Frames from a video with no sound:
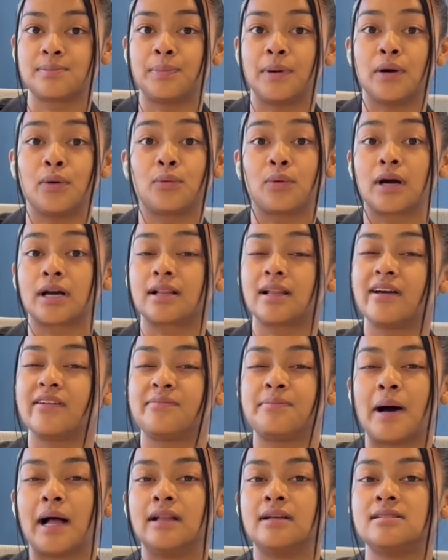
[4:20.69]
But work-life
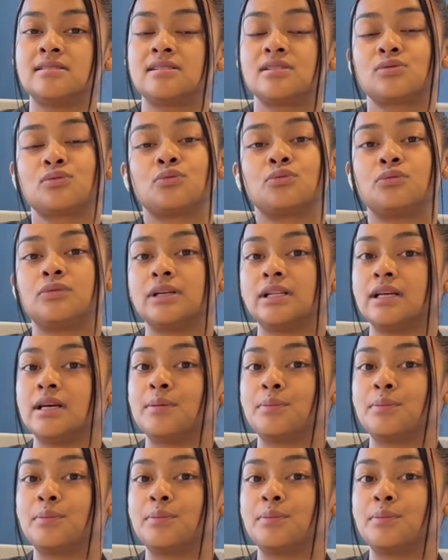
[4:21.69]
balance is really